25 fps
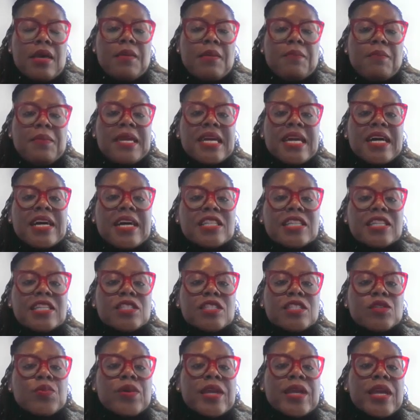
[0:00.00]
Because we
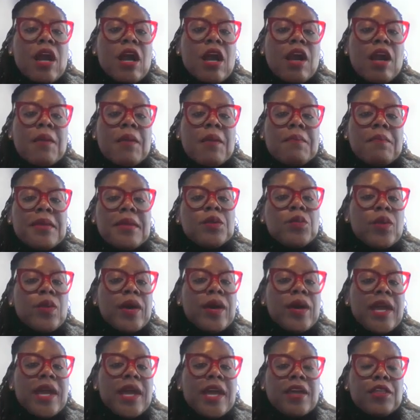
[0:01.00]
are midway
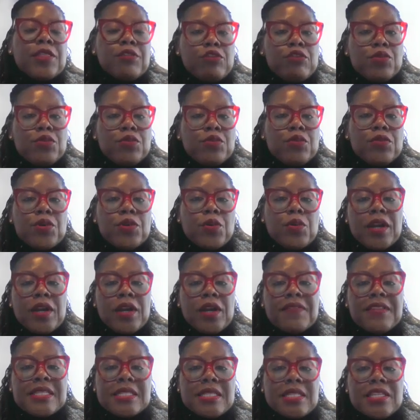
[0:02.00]
through the work of this
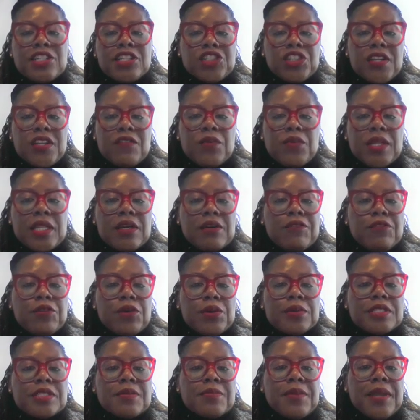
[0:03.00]
initiative, we look forward to
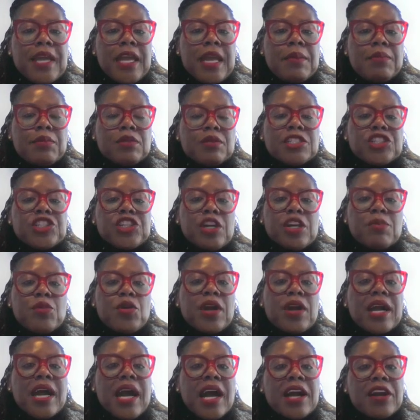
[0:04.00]
being able to share
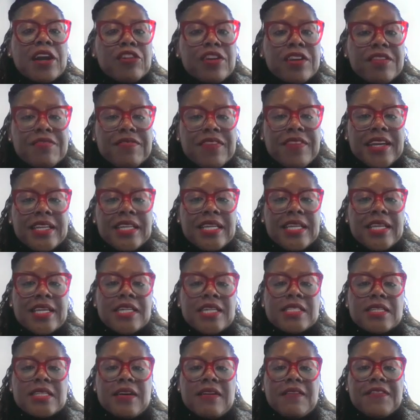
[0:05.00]
more concrete
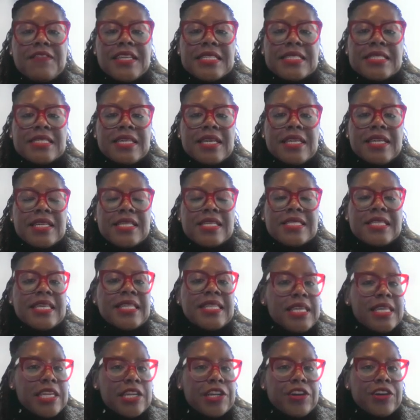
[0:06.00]
findings of these studies
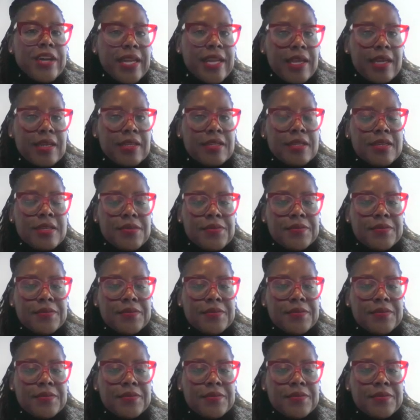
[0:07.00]
in the year ahead.